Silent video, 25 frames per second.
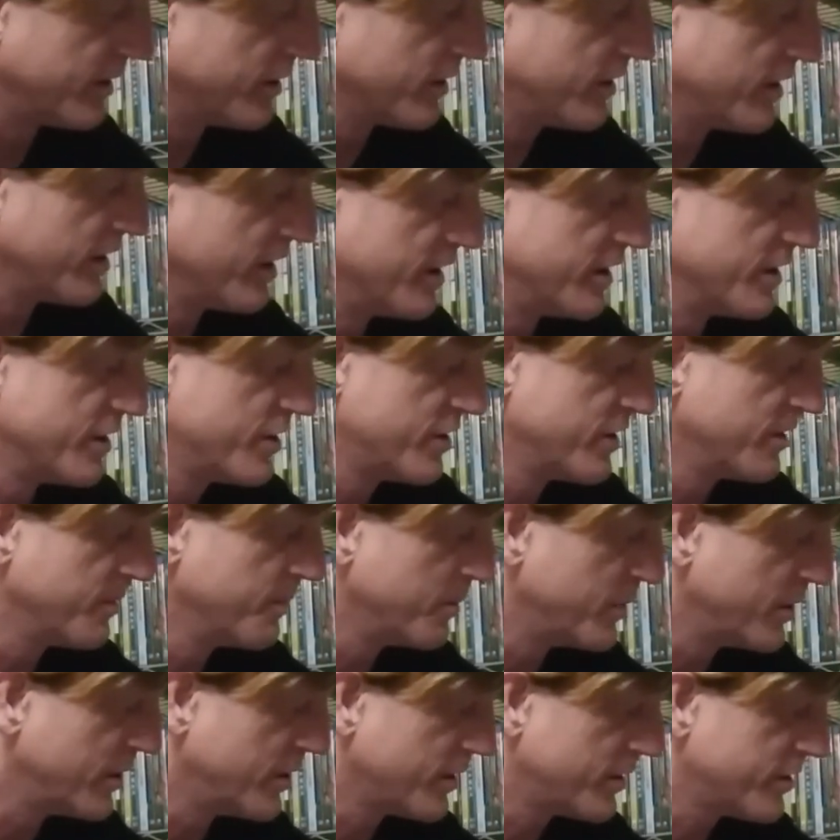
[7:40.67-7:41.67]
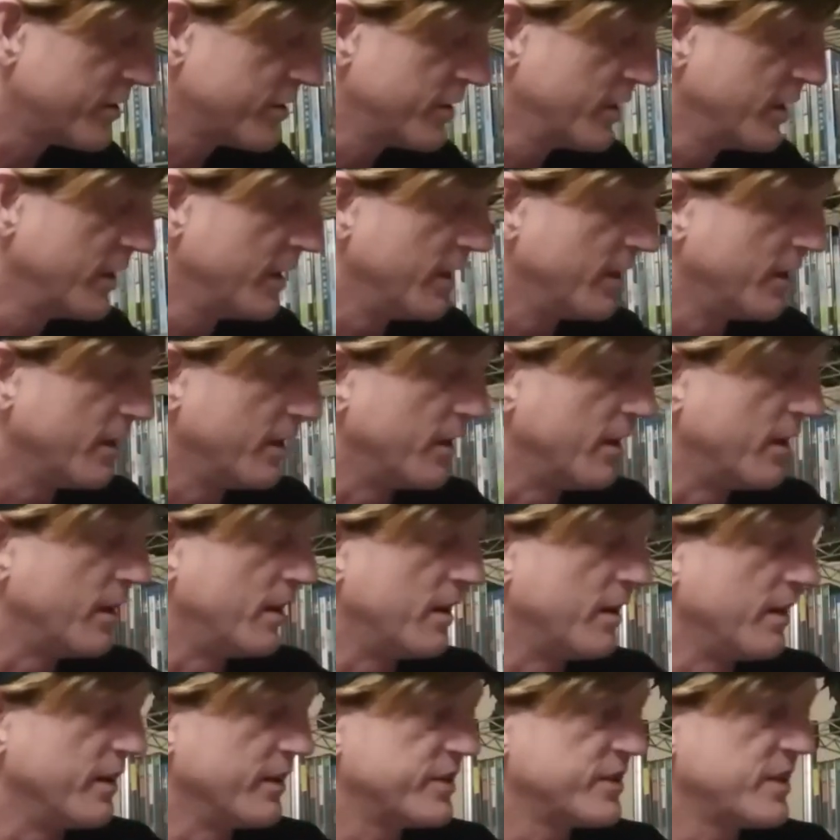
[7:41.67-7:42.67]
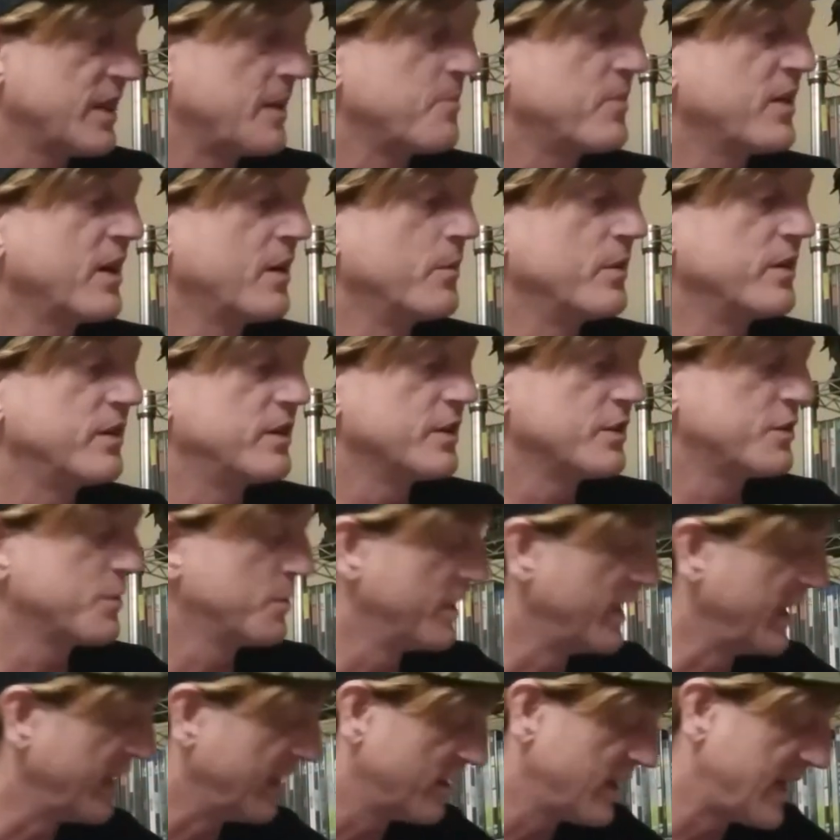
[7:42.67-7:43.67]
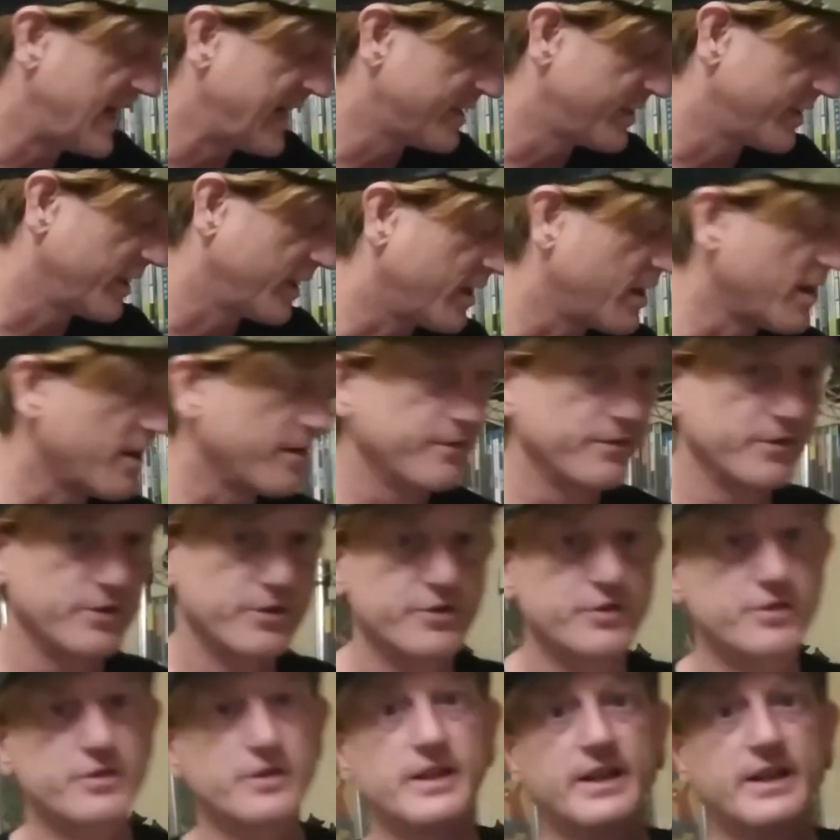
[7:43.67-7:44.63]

good condition books. Uh, same thing with this one and classic covers.